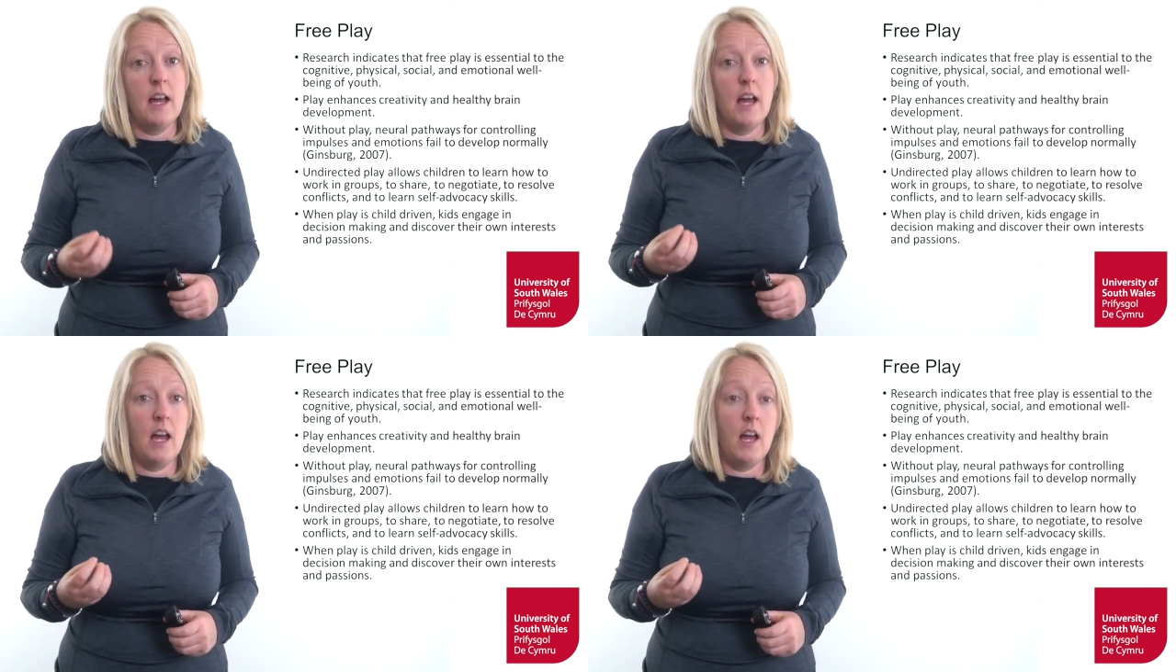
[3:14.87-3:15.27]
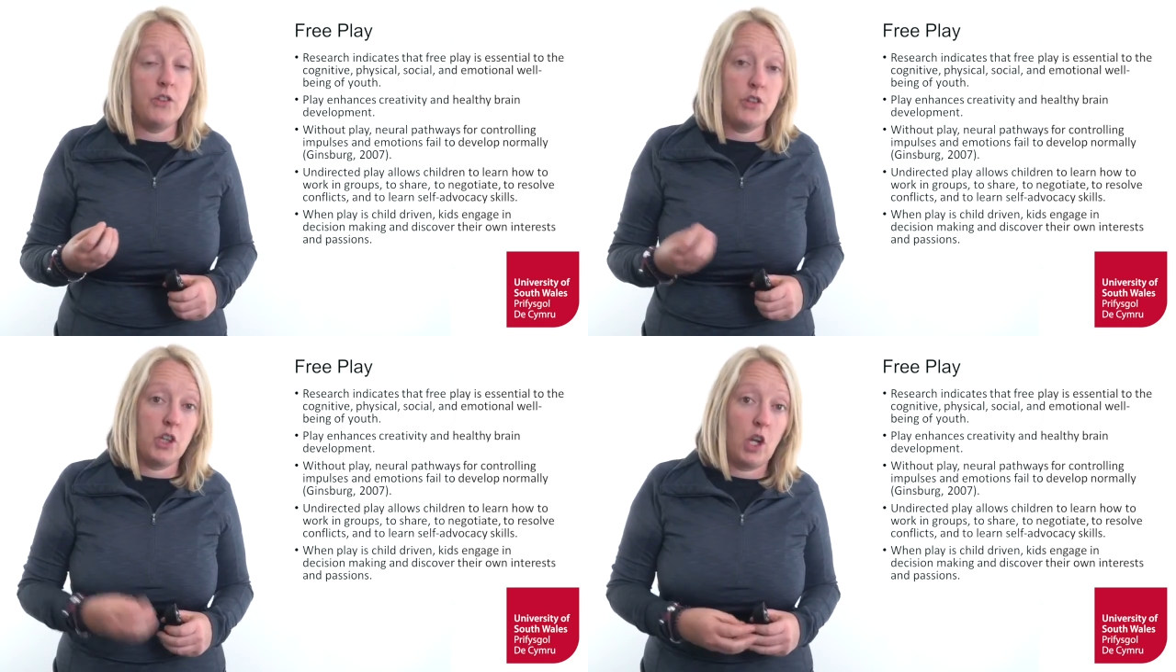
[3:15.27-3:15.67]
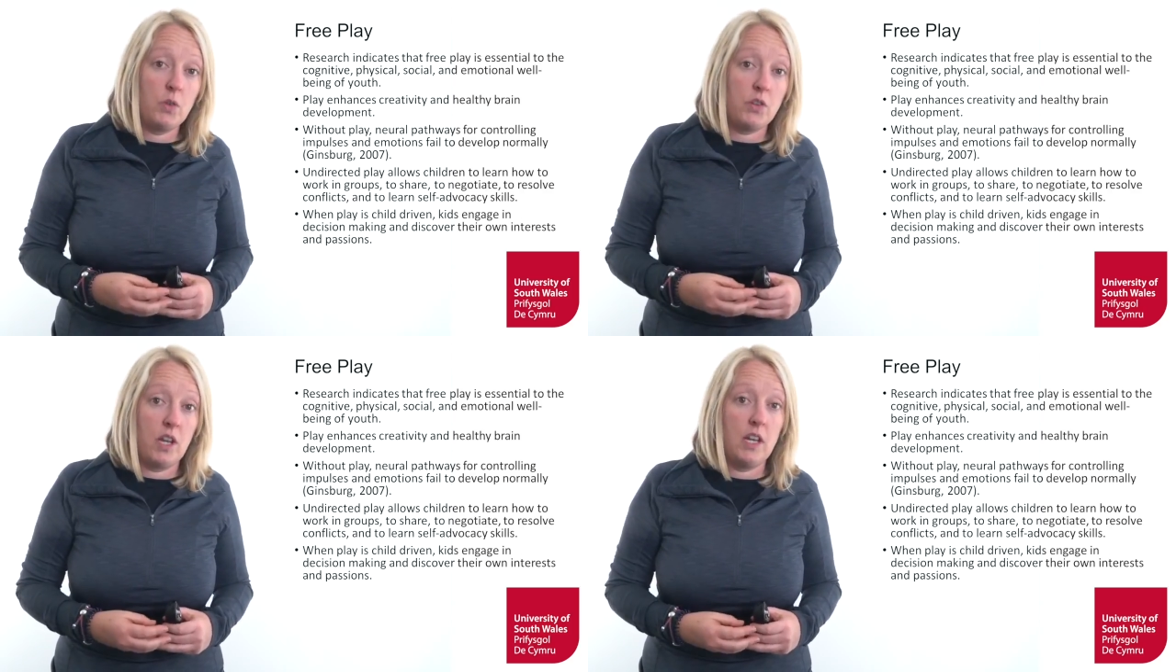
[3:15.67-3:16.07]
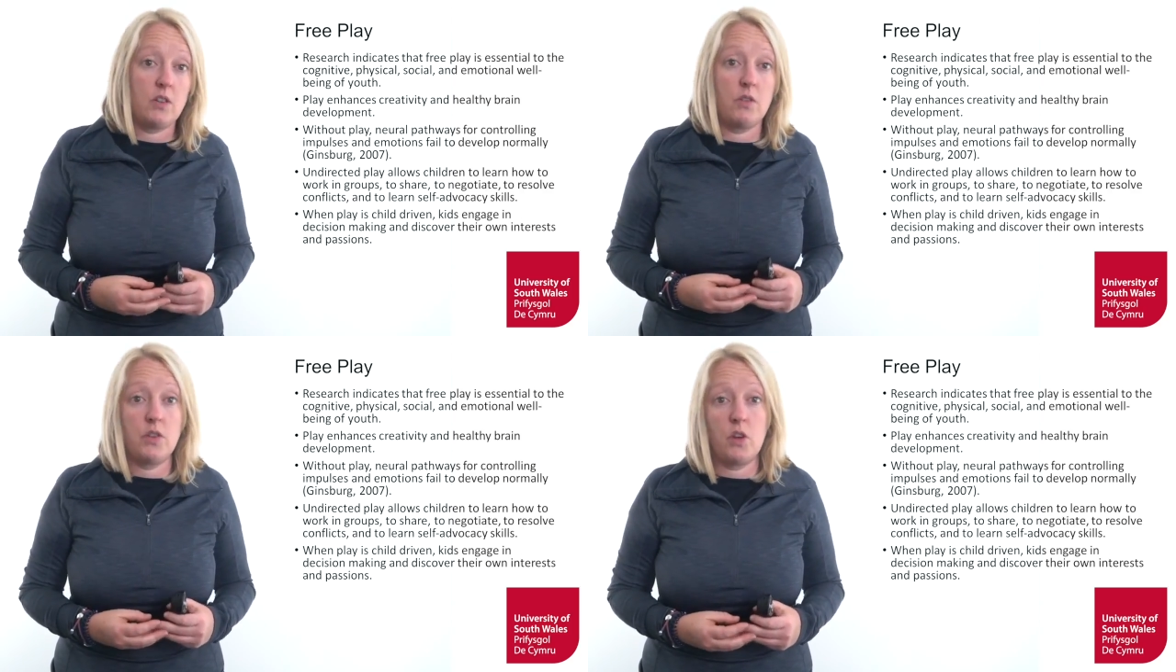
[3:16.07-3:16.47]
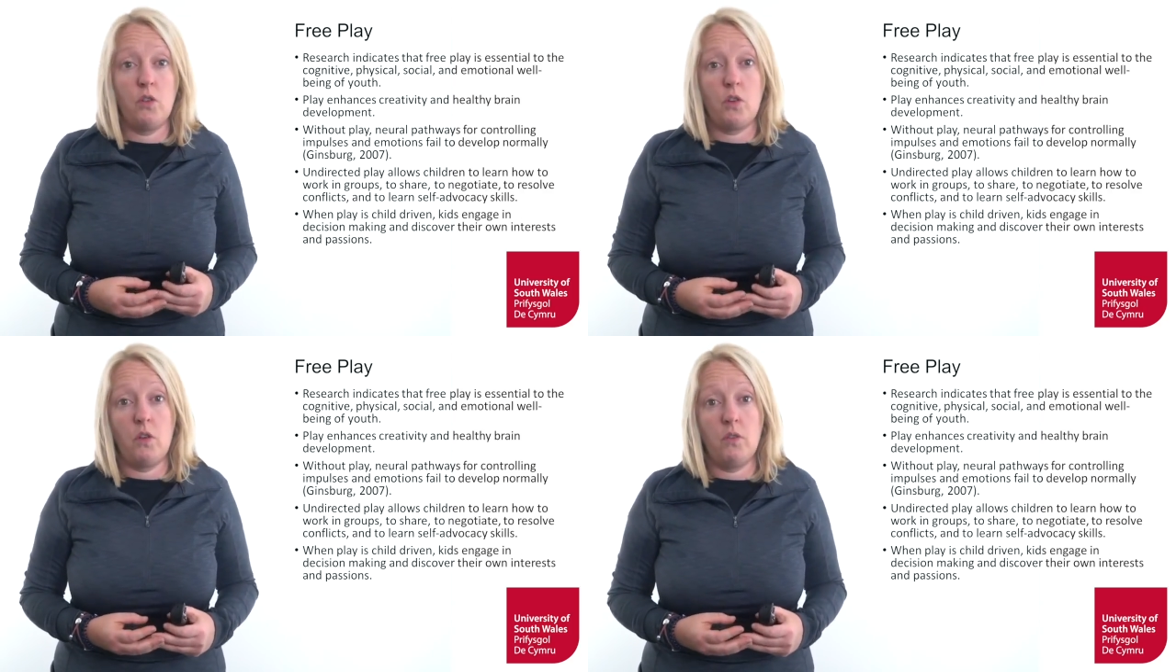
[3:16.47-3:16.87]
to negotiate, to
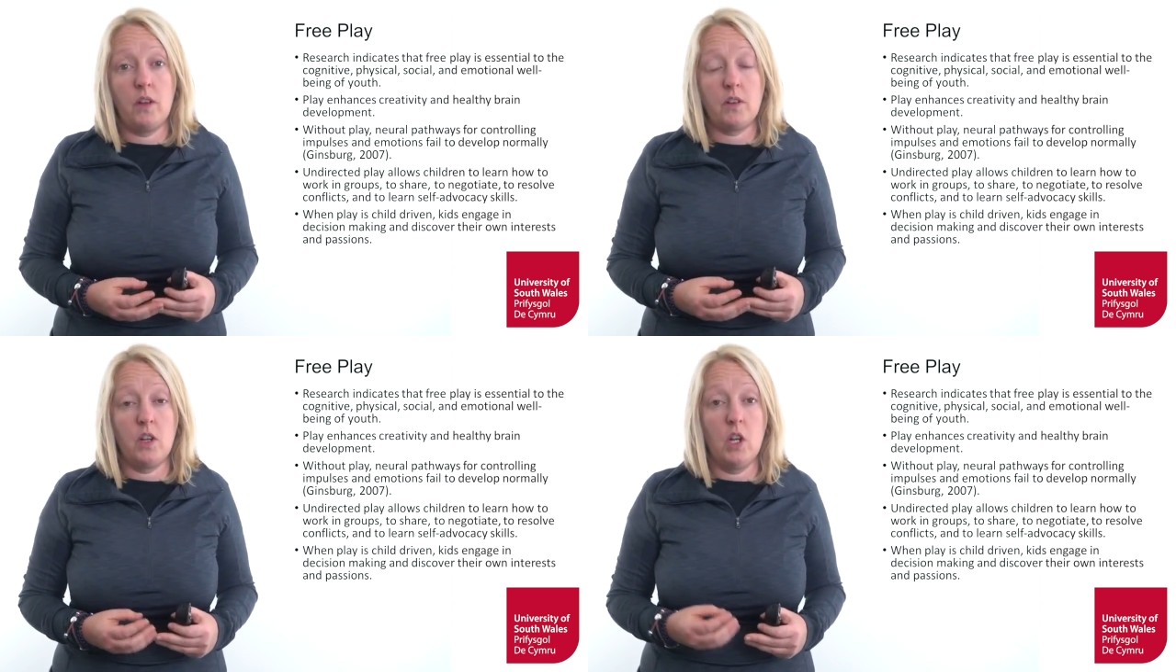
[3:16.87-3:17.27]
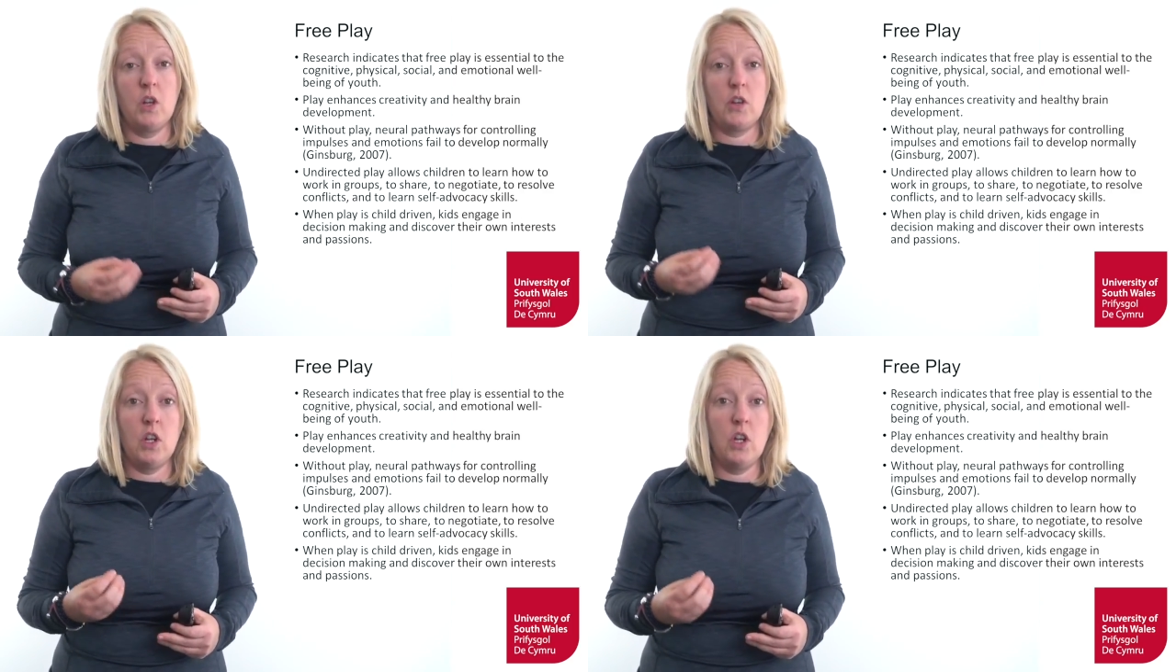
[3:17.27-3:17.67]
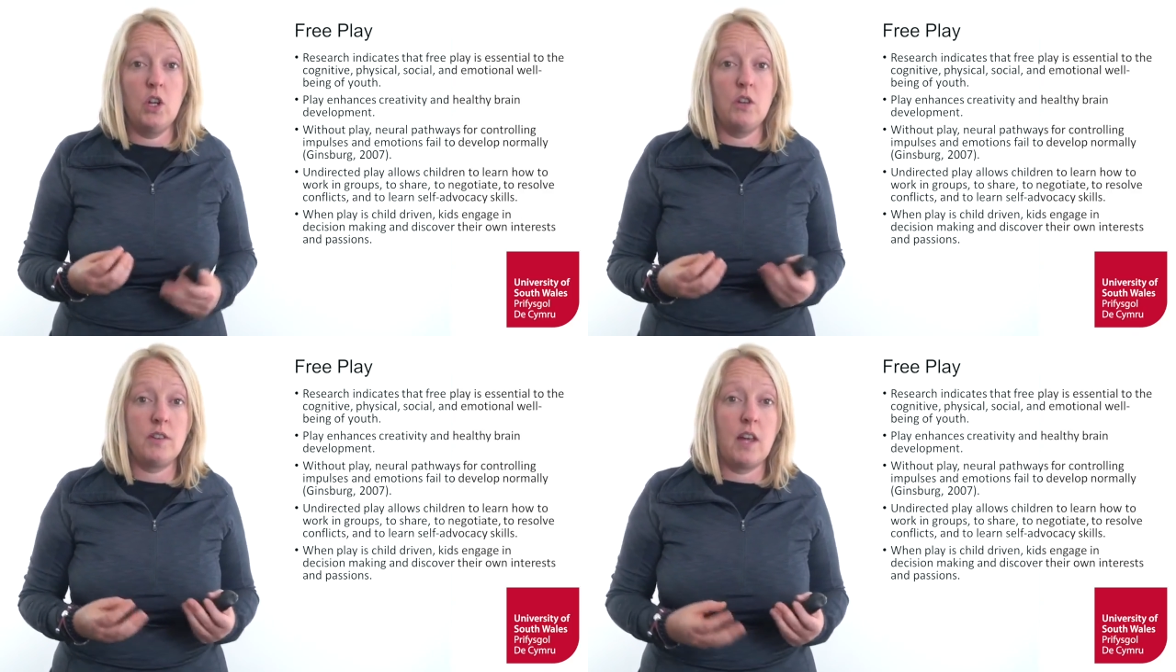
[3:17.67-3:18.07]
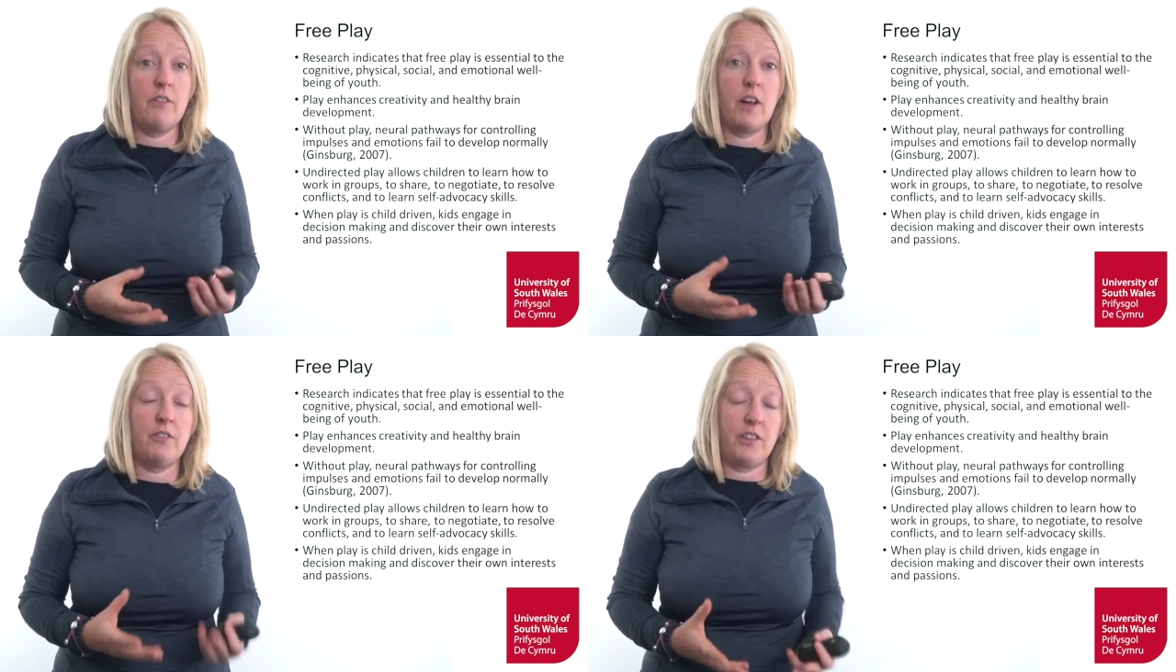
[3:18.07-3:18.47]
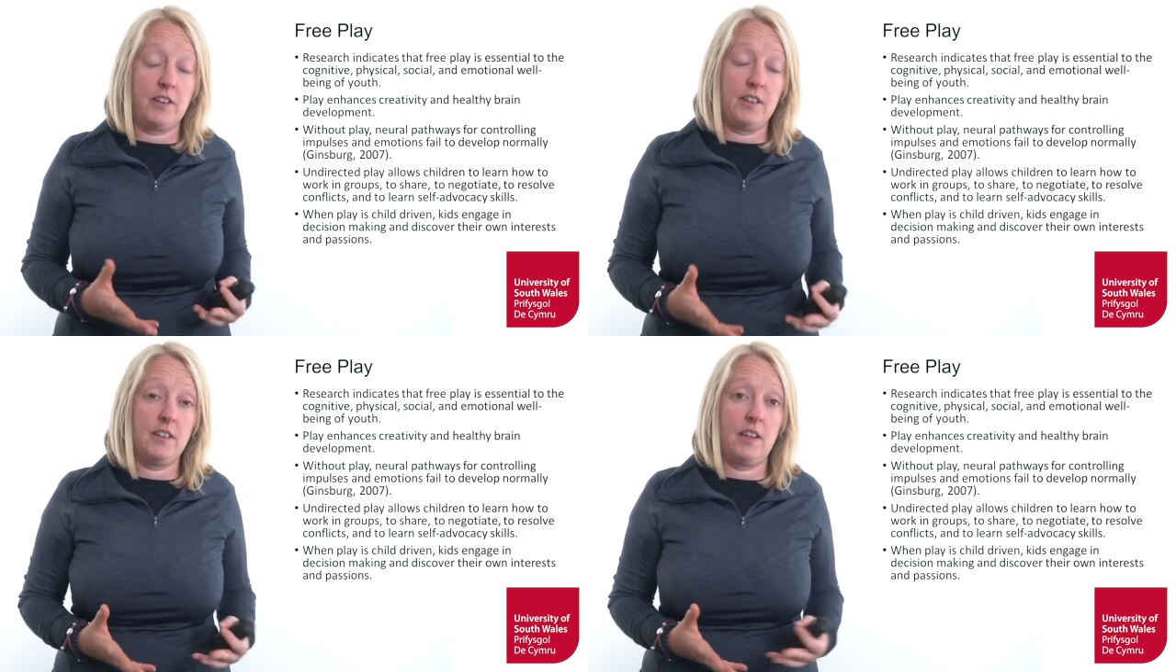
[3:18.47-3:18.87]
resolve conflicts and to learn
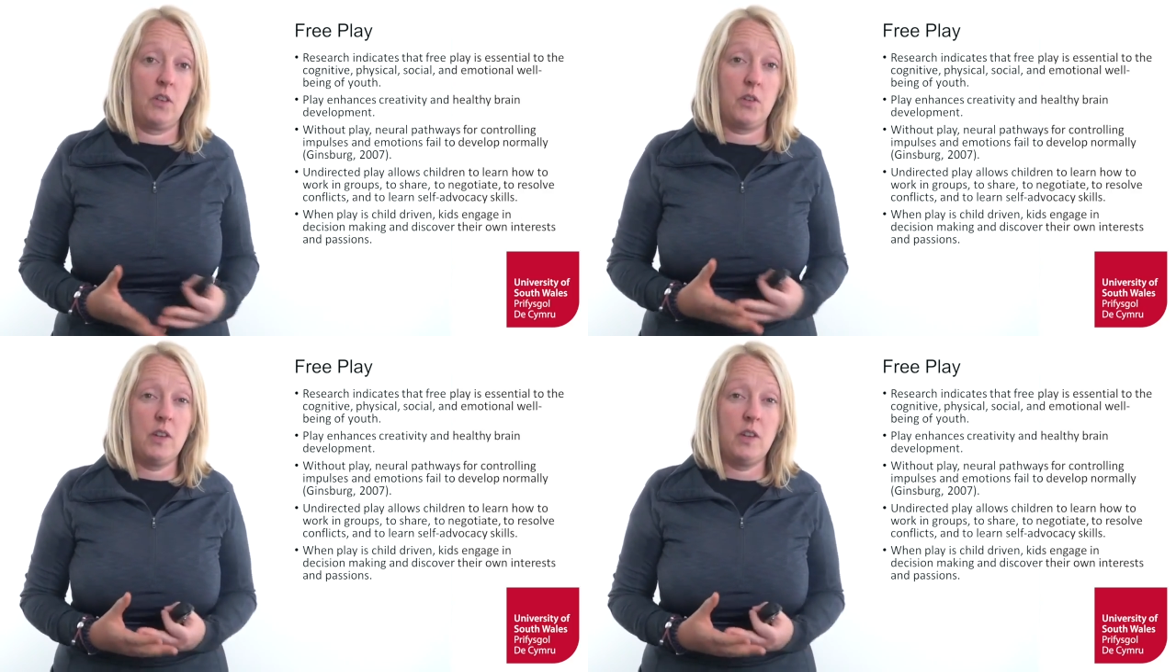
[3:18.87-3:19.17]
self-advocacy skills.